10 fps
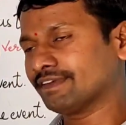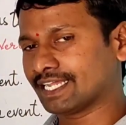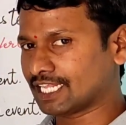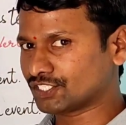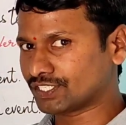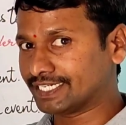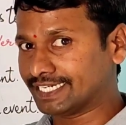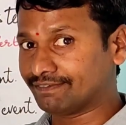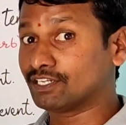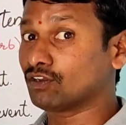We can also say
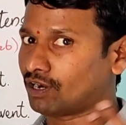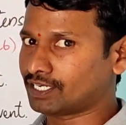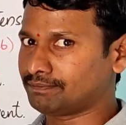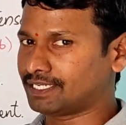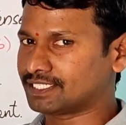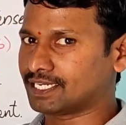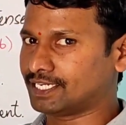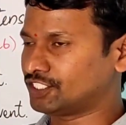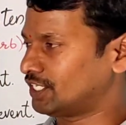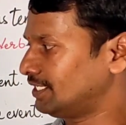did we not immerse
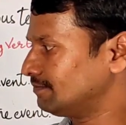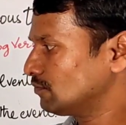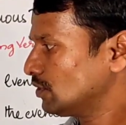Ganesha?